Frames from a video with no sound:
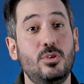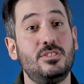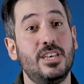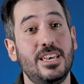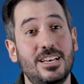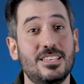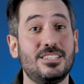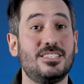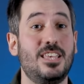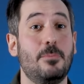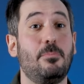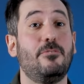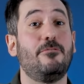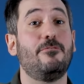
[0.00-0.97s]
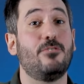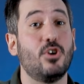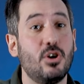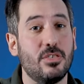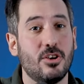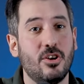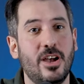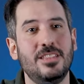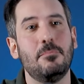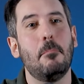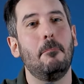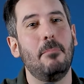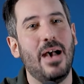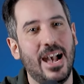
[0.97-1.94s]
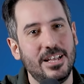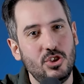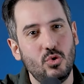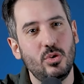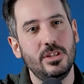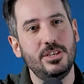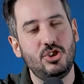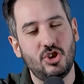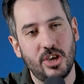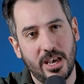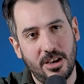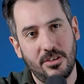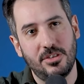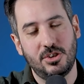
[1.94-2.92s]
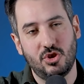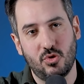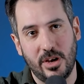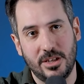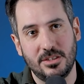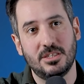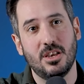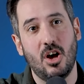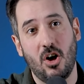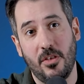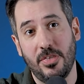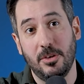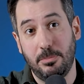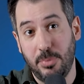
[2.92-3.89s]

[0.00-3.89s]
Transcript: We take it a step further and manually check the trends on the